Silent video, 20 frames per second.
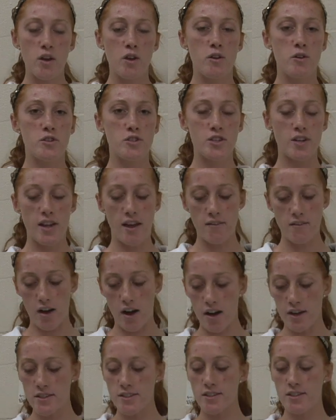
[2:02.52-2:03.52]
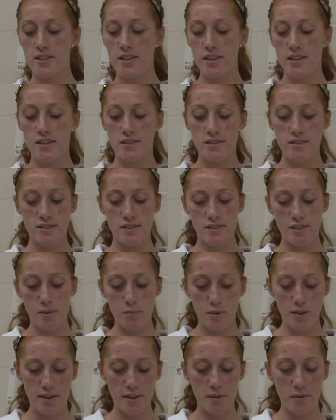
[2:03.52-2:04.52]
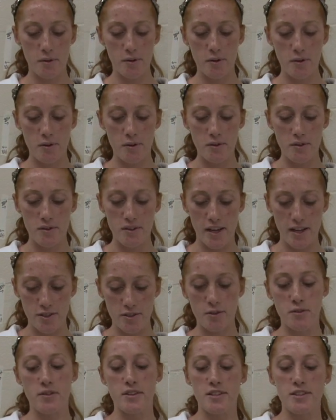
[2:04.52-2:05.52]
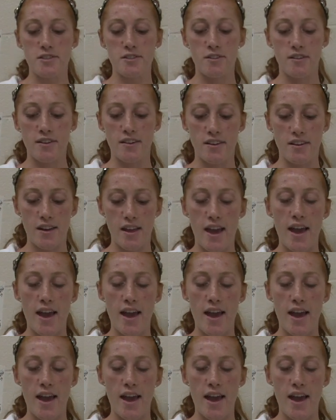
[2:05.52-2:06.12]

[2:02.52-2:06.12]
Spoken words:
You should have oxygen, sublingual nitroglycerin,